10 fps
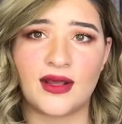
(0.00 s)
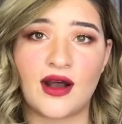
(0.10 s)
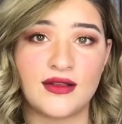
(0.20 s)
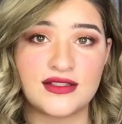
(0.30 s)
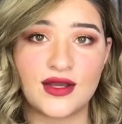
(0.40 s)
But
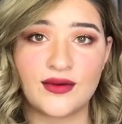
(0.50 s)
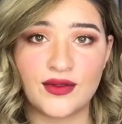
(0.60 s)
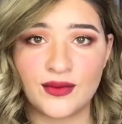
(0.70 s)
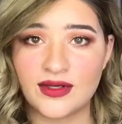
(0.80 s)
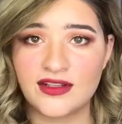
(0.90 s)
also,
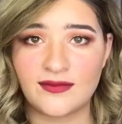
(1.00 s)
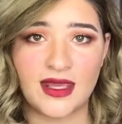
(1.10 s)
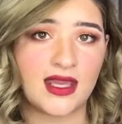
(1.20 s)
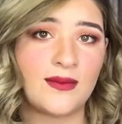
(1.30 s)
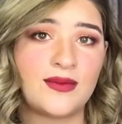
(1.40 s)
the world of
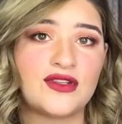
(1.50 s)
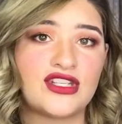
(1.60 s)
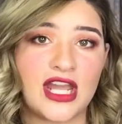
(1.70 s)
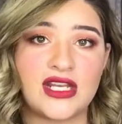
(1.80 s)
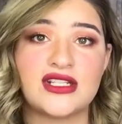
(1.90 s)
makeup
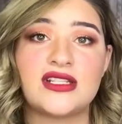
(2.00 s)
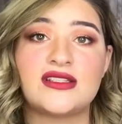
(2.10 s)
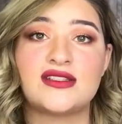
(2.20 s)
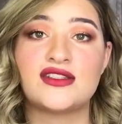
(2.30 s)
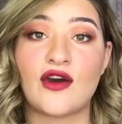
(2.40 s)

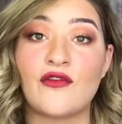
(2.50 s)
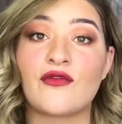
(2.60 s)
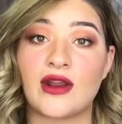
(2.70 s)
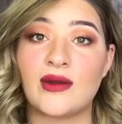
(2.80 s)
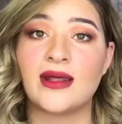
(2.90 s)
changes so
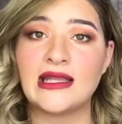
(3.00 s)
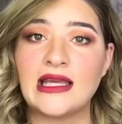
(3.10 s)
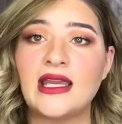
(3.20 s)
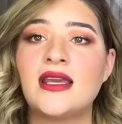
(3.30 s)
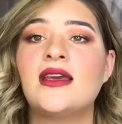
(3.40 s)

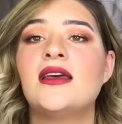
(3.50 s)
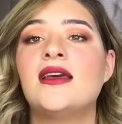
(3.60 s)
frequently,